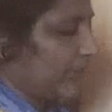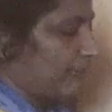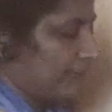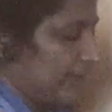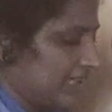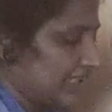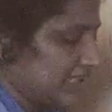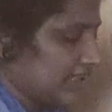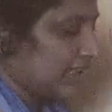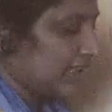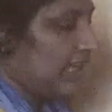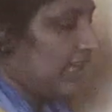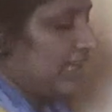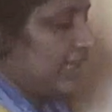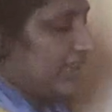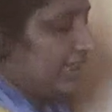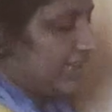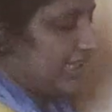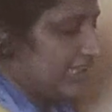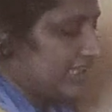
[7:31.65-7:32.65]
Means
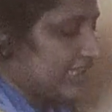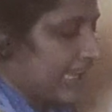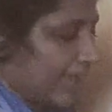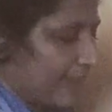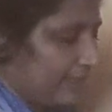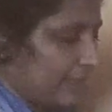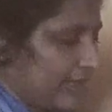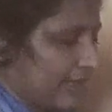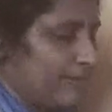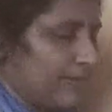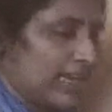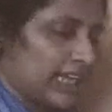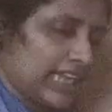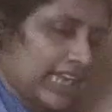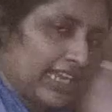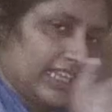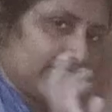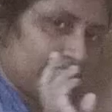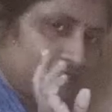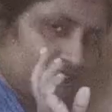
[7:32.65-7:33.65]
this amoeba
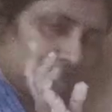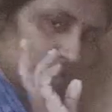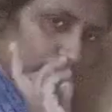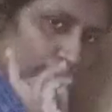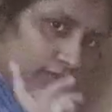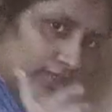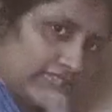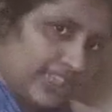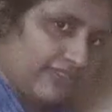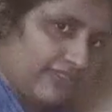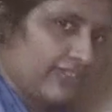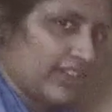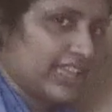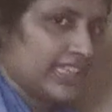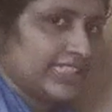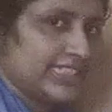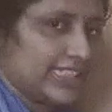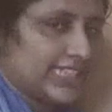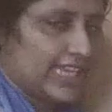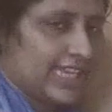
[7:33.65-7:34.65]
contains only
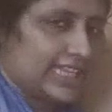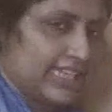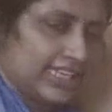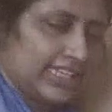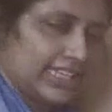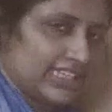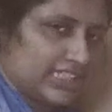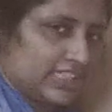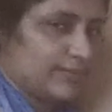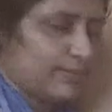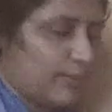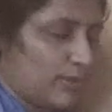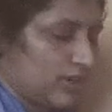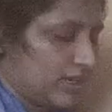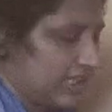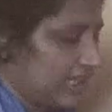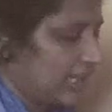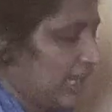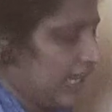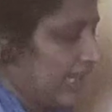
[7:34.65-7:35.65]
one cell in its
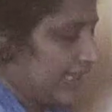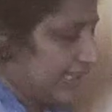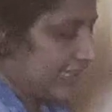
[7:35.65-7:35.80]
body.